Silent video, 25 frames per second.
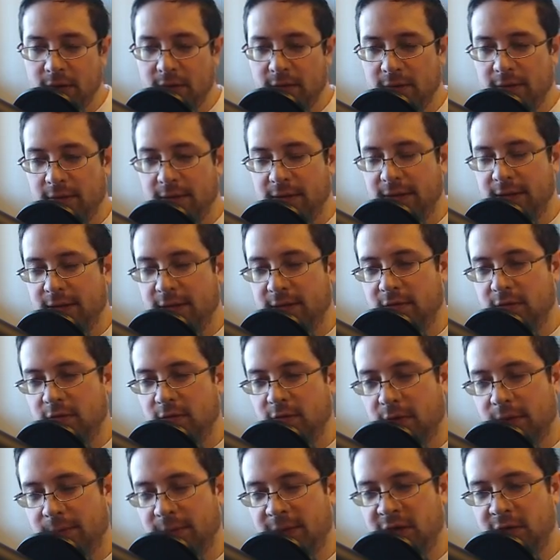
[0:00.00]
Yeah,
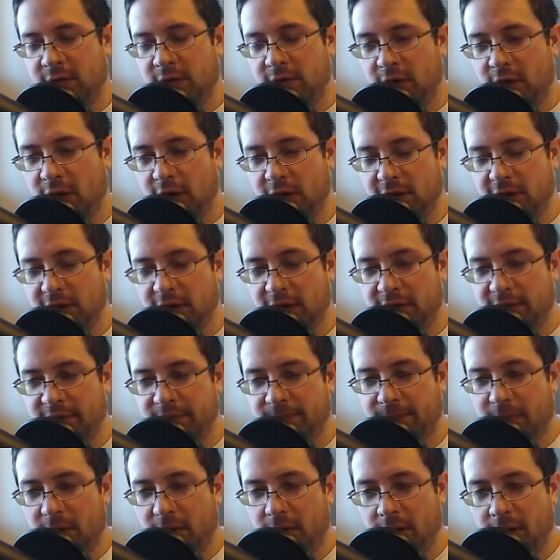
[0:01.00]
so I mean, you're targeting the
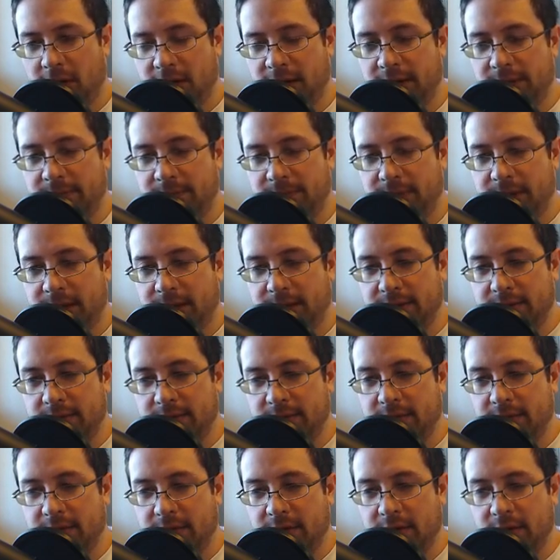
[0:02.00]
pawn,
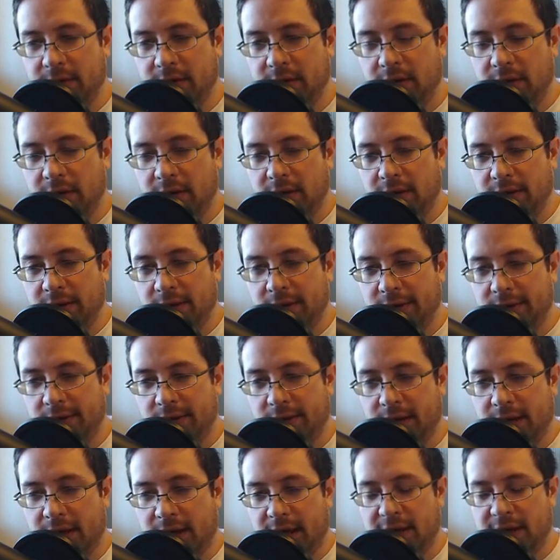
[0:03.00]
but
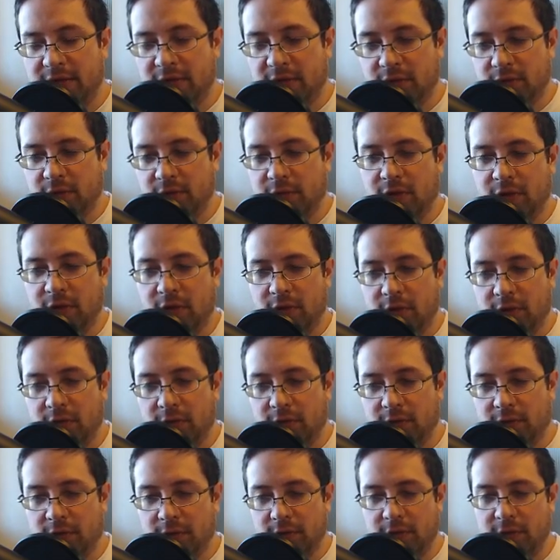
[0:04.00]
as you
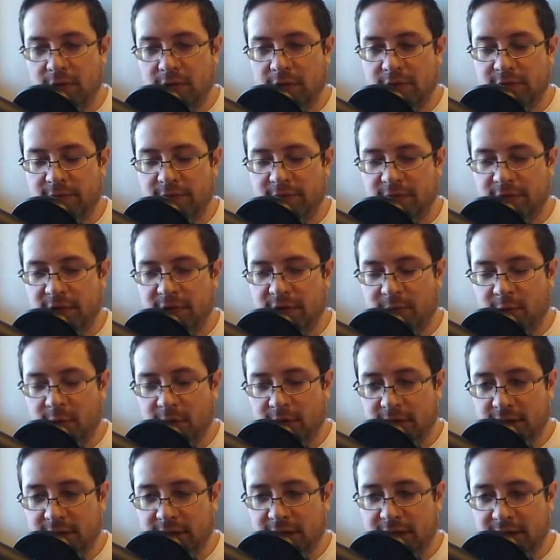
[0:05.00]
know, it's really
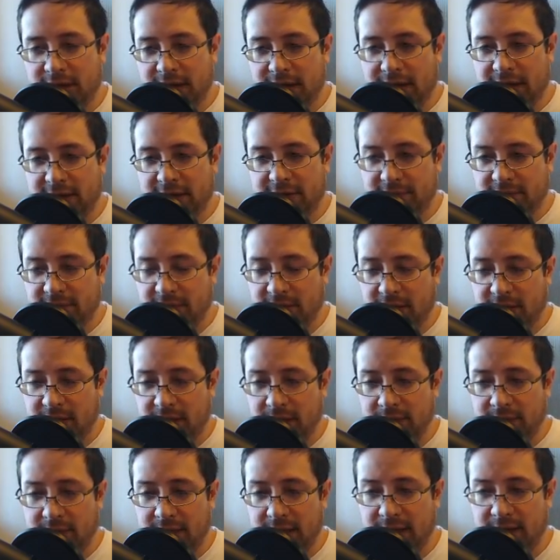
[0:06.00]
important to get an active king
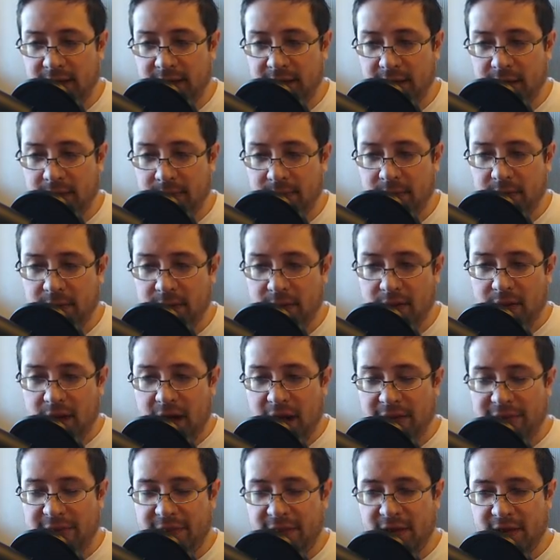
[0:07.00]
in the endgame.
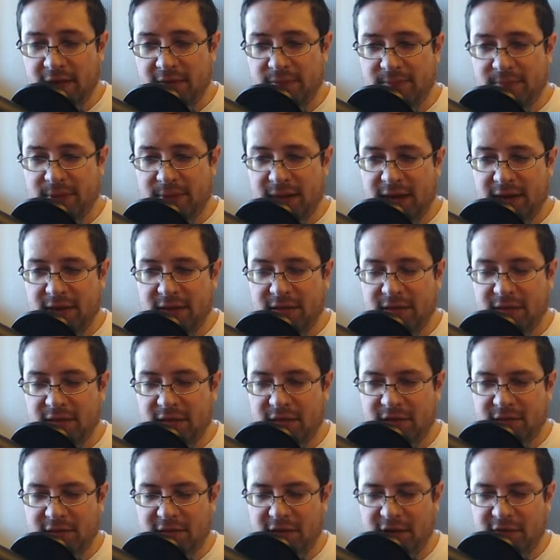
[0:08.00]
I think black is
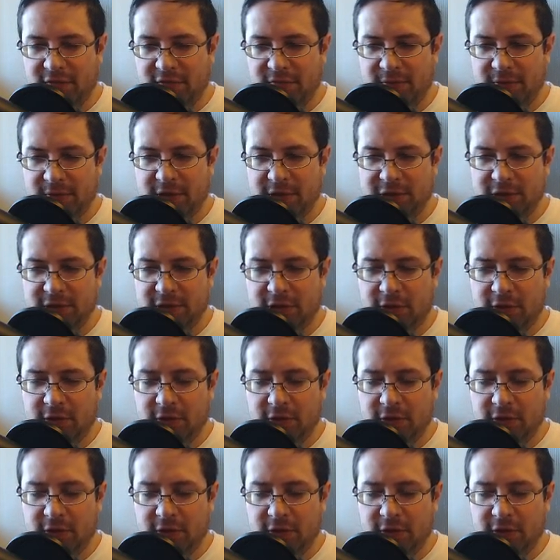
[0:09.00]
in a tough position here.